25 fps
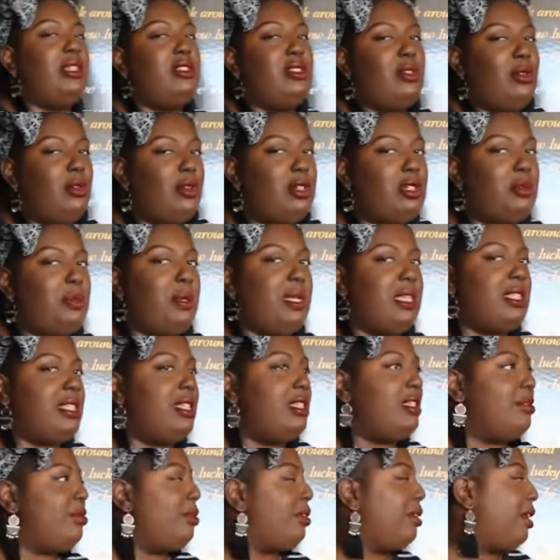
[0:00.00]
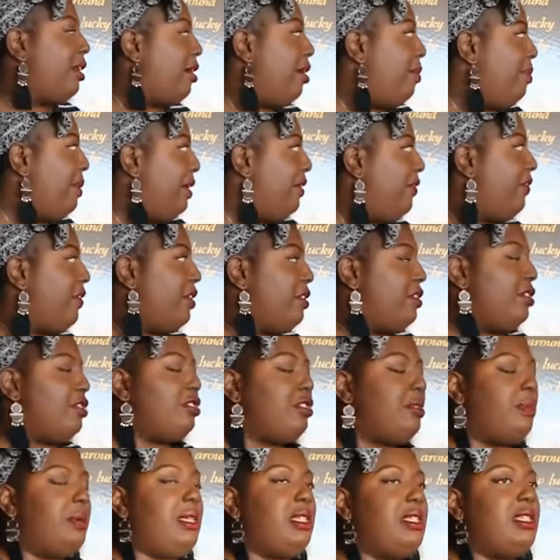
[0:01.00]
storage pieces, where like our big
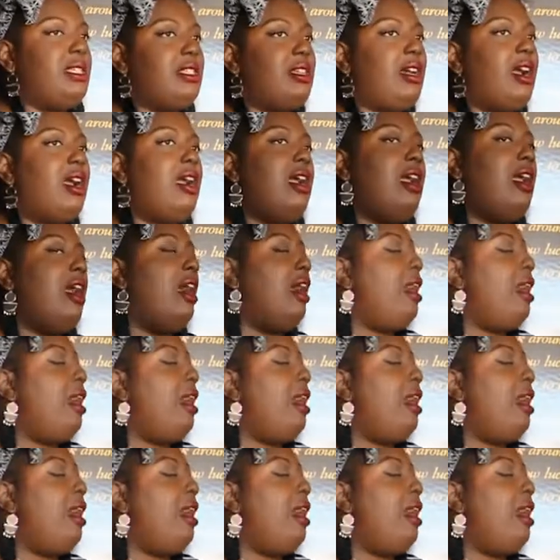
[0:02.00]
furniture pieces are.